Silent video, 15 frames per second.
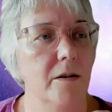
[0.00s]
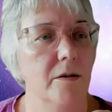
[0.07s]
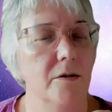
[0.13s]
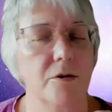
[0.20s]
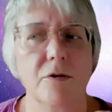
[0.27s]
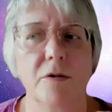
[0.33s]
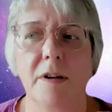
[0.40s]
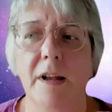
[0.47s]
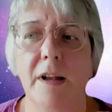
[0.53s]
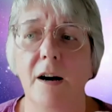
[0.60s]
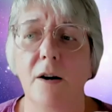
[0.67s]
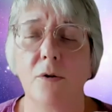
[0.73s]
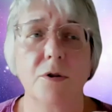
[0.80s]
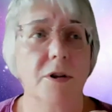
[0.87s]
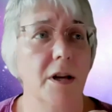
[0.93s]
So
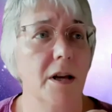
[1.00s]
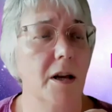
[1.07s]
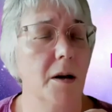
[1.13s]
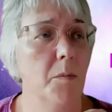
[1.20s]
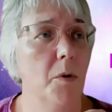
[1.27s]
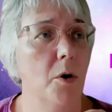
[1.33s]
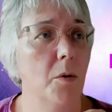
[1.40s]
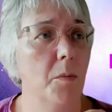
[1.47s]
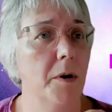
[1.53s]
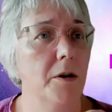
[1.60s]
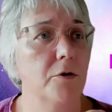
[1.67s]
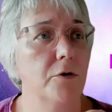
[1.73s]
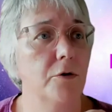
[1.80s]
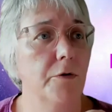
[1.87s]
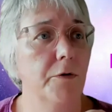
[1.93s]
now take a
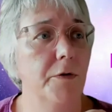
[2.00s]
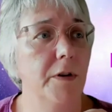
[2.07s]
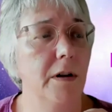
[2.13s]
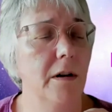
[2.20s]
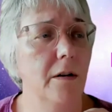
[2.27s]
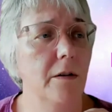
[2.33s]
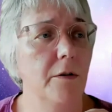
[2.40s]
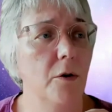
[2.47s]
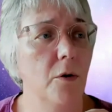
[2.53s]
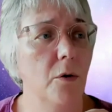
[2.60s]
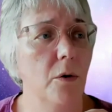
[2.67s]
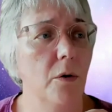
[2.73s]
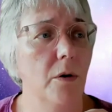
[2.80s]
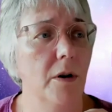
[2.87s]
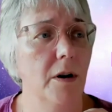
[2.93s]
moment to feel
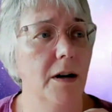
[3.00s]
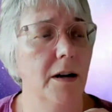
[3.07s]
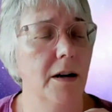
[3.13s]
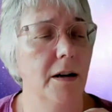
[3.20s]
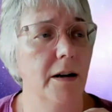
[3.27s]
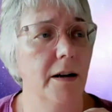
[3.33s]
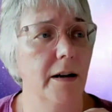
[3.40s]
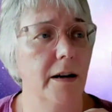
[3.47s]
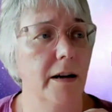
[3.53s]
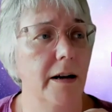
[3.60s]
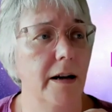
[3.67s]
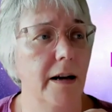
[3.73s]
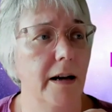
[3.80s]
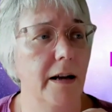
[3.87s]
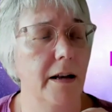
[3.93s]
your
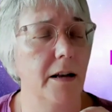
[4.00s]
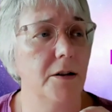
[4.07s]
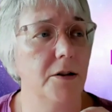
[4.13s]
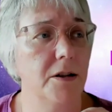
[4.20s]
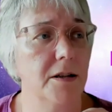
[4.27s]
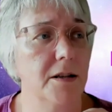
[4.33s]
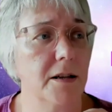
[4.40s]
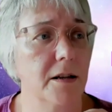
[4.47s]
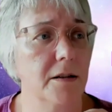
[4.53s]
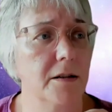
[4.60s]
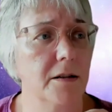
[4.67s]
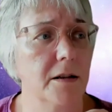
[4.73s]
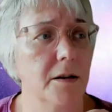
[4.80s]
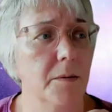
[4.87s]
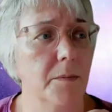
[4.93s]
energy
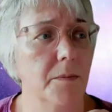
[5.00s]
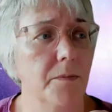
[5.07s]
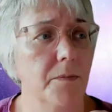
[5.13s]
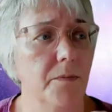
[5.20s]
system.